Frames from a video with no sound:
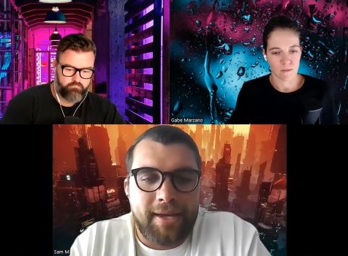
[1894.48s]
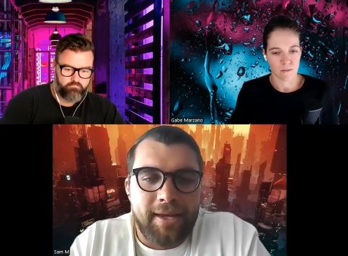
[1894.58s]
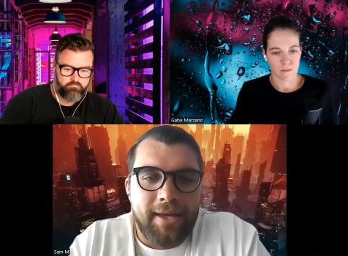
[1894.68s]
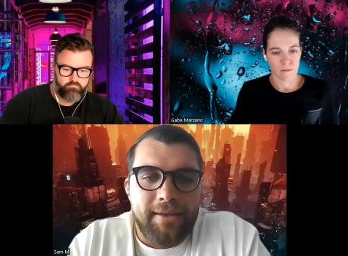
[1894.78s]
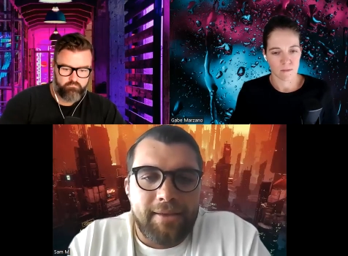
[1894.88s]
Speaker 1: that,
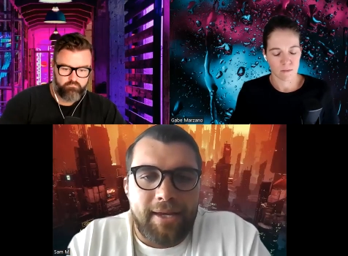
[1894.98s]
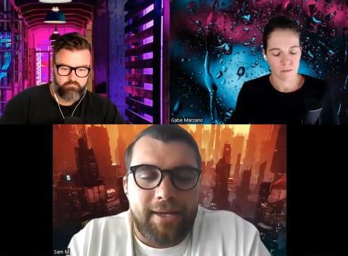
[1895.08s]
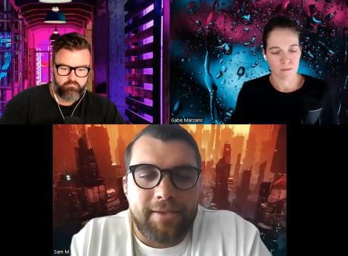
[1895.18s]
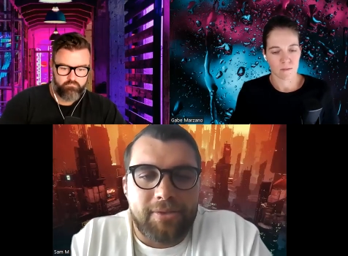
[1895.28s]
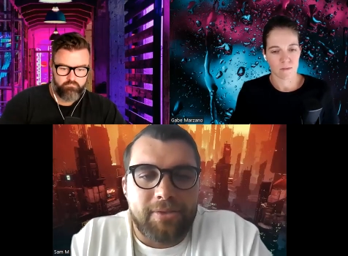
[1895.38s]
then
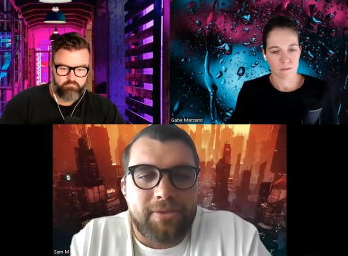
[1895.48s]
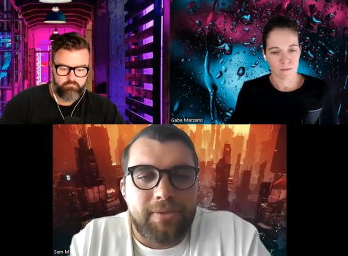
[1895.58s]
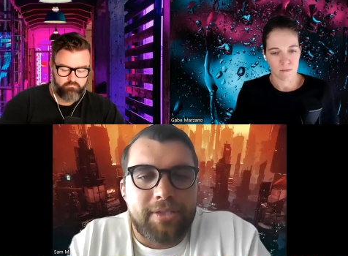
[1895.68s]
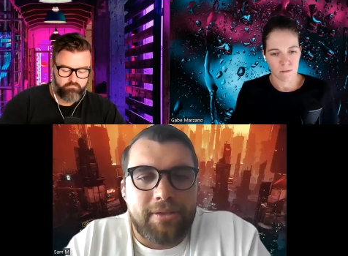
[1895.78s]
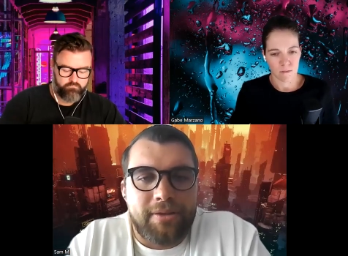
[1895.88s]
you can sort of
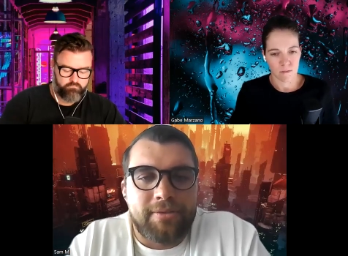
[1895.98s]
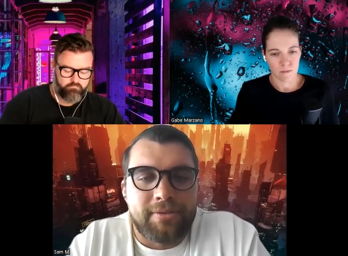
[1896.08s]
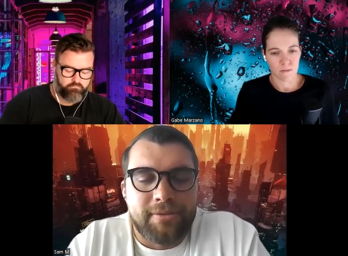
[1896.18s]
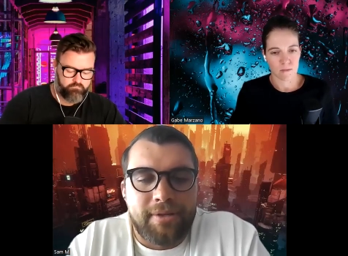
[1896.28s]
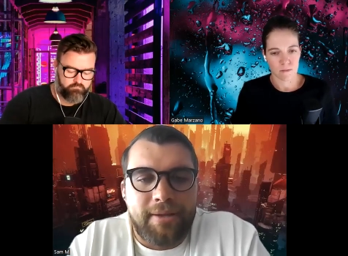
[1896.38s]
switch
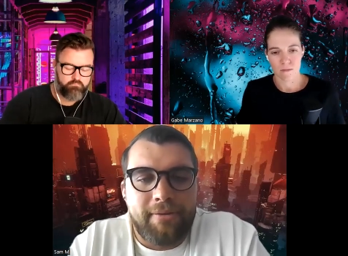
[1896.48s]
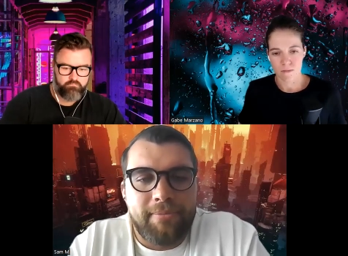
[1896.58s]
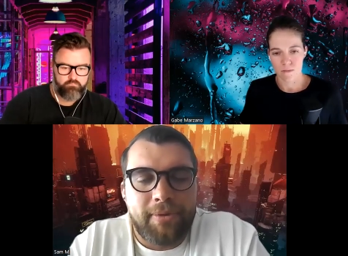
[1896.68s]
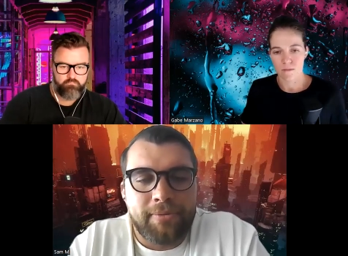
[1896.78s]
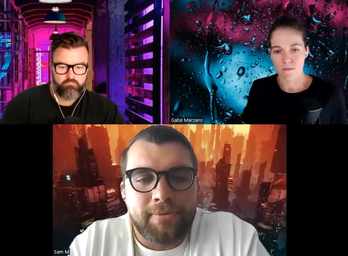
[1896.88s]
those
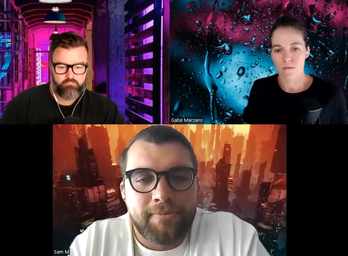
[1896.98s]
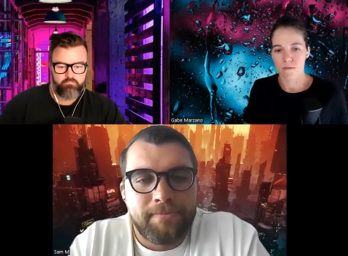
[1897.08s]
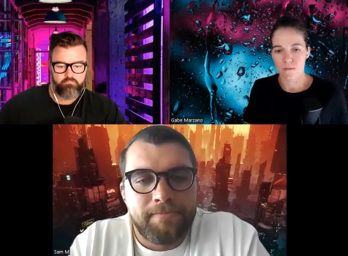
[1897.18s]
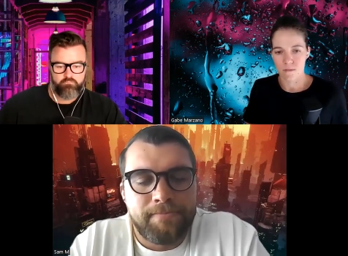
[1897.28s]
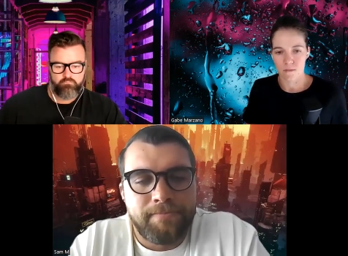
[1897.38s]
partnering models.
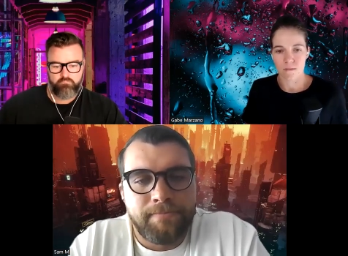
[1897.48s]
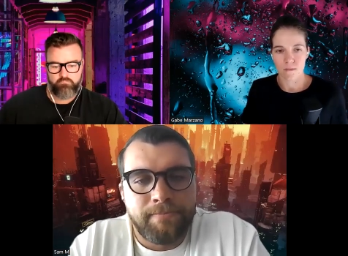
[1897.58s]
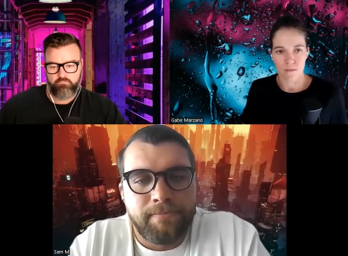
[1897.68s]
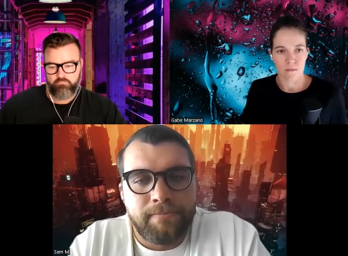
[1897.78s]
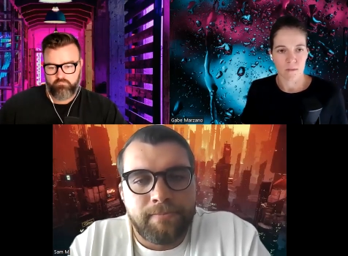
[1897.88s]

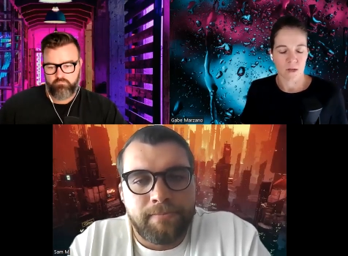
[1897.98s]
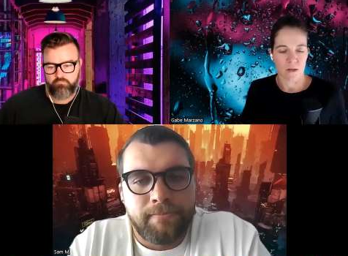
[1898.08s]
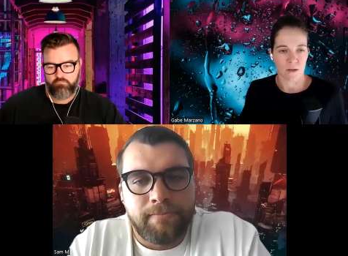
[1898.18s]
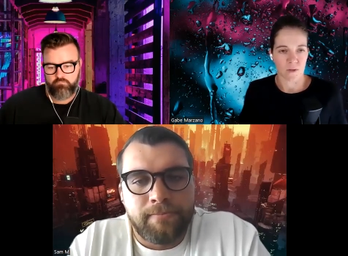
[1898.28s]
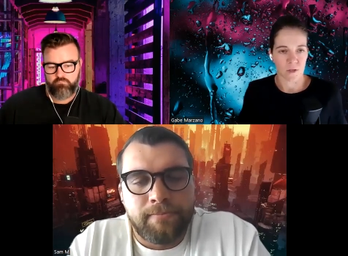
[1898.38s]

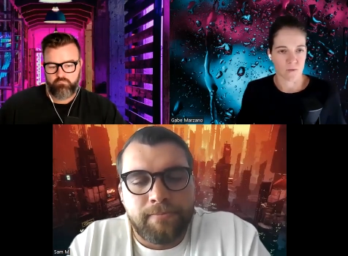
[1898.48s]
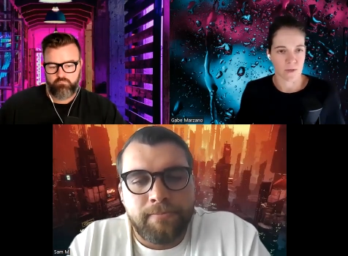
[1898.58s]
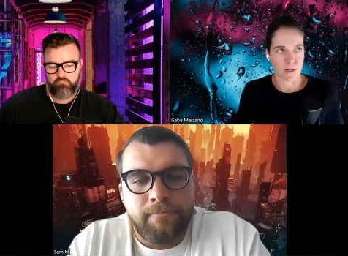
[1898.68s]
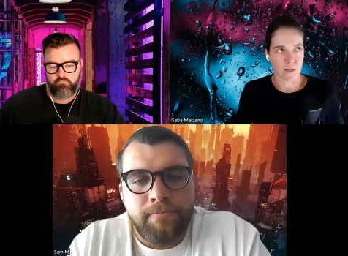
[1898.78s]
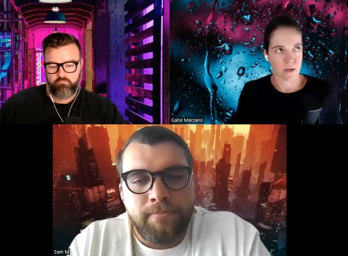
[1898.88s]
Speaker 2: There was a
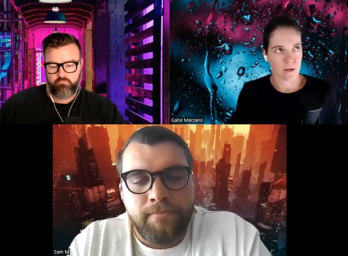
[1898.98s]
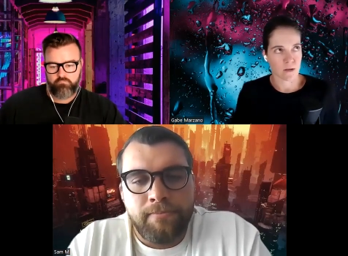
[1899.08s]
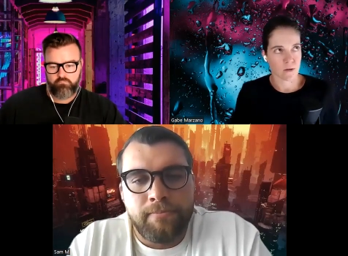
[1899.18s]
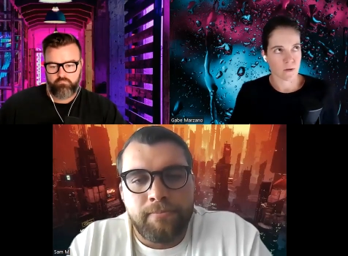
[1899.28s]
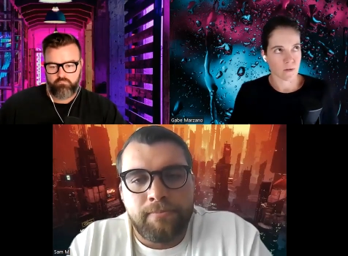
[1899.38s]

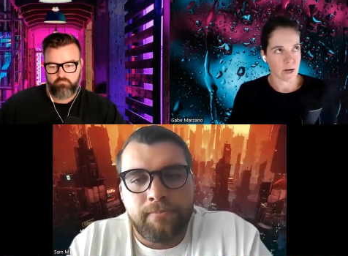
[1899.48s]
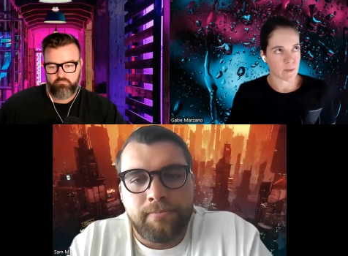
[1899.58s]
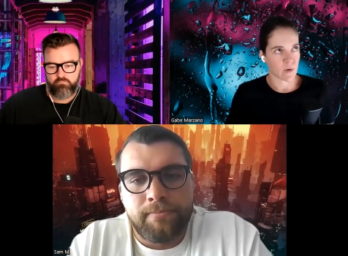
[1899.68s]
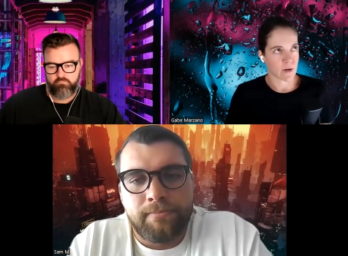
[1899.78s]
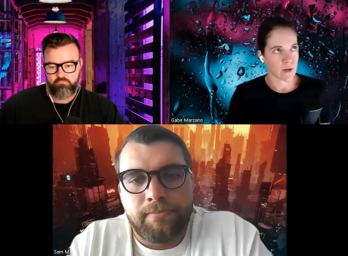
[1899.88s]
really great
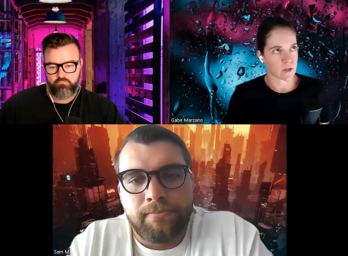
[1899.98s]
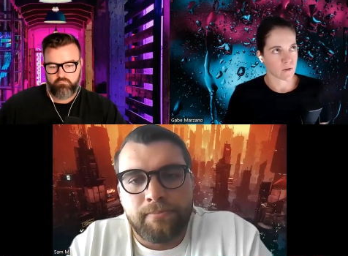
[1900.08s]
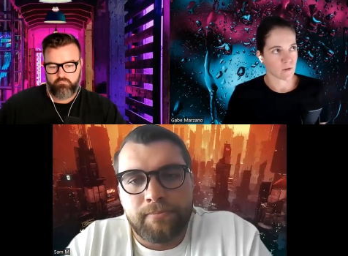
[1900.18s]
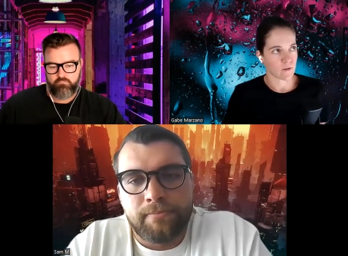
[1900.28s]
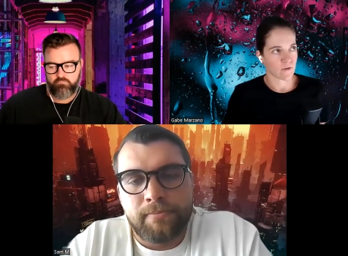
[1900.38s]
point I
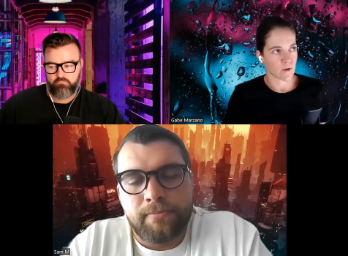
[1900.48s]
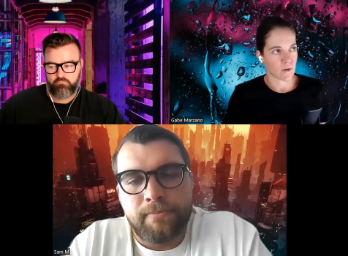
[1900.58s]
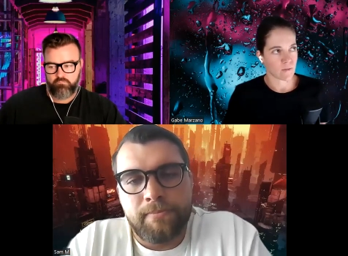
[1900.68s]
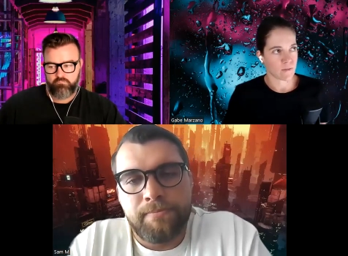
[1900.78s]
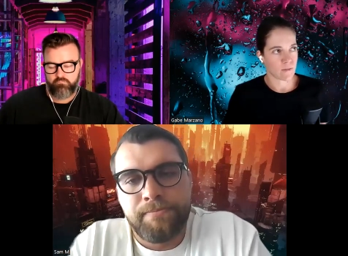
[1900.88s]
saw
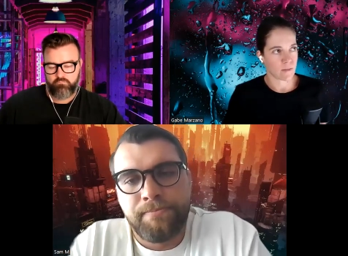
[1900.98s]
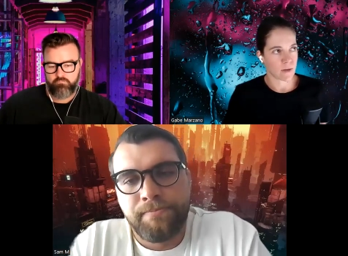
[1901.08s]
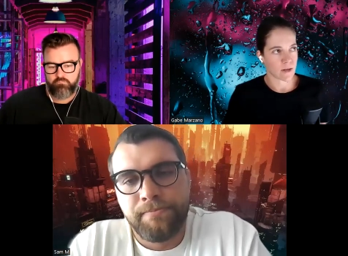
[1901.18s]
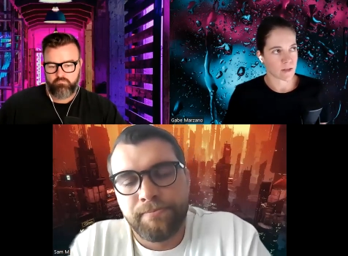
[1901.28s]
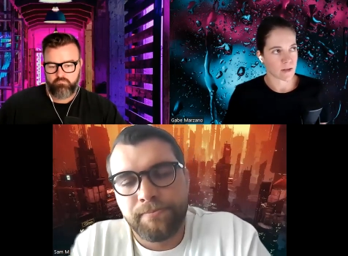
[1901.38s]
from
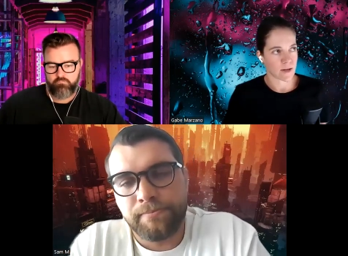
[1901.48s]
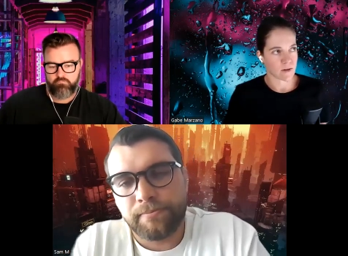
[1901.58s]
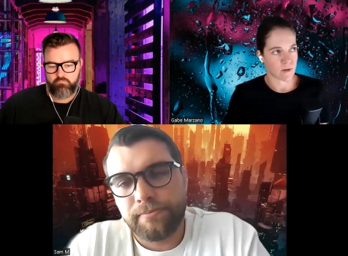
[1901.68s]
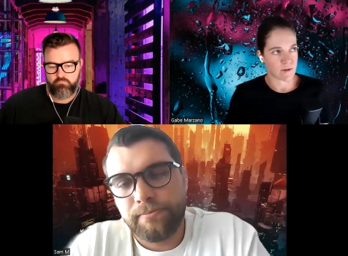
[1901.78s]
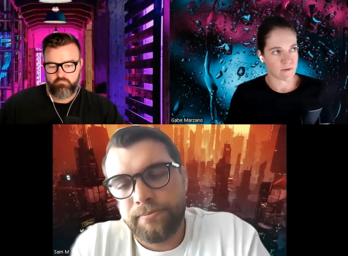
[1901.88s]
a
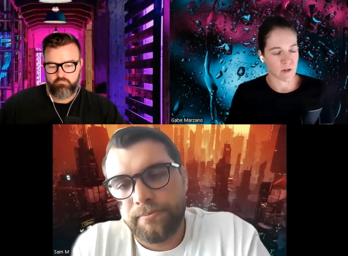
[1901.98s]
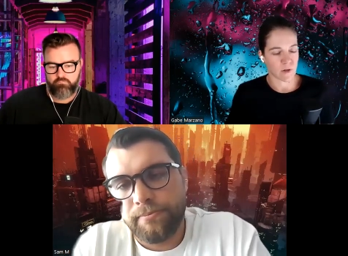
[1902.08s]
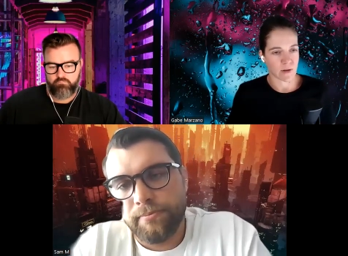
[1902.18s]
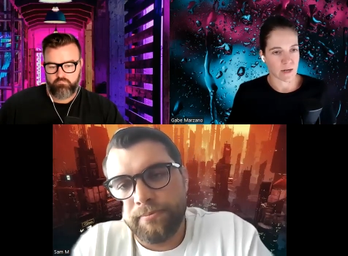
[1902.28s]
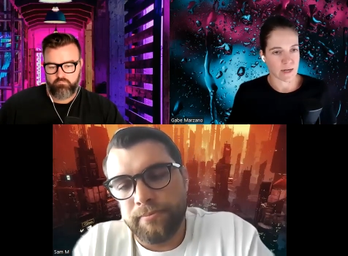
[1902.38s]
CISO I
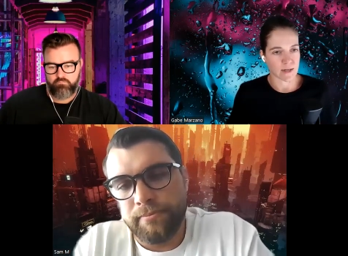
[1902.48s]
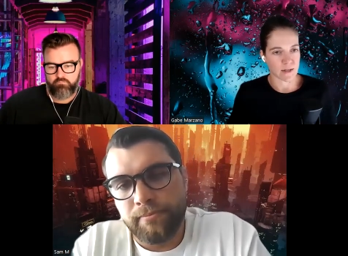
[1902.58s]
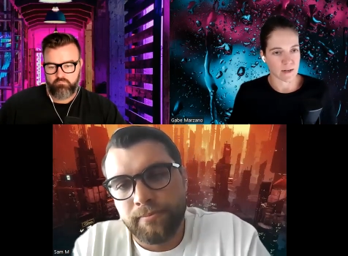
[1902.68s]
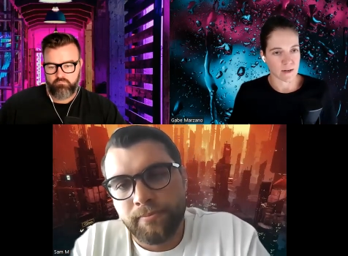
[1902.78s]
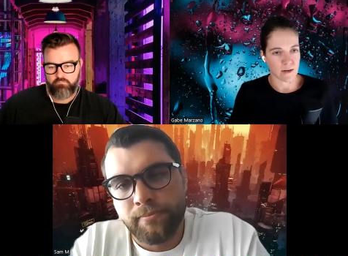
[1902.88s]
follow on
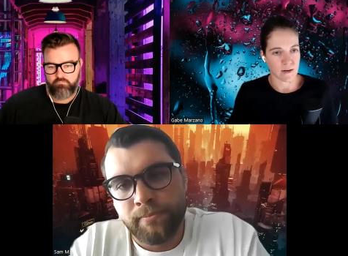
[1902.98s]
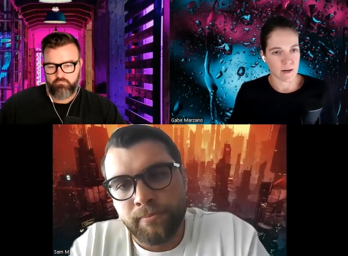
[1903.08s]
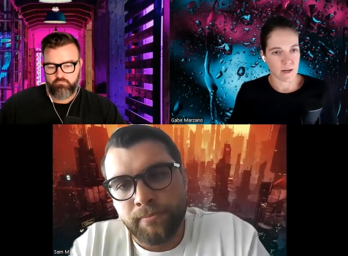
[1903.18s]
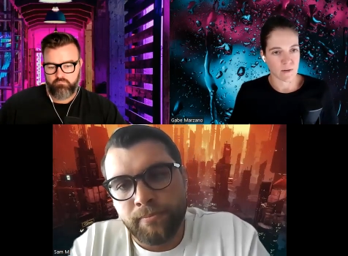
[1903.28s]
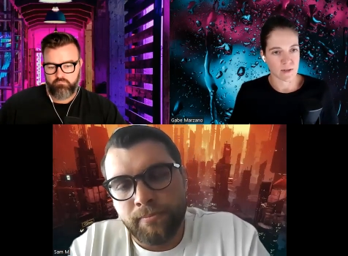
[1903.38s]
LinkedIn,
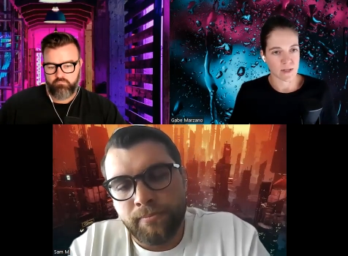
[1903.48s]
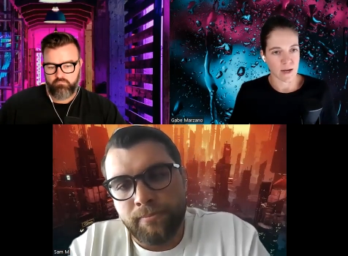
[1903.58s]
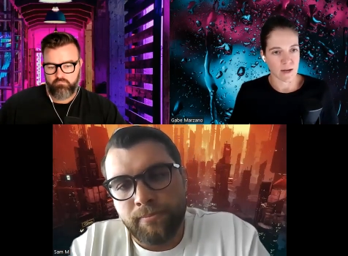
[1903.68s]
and he was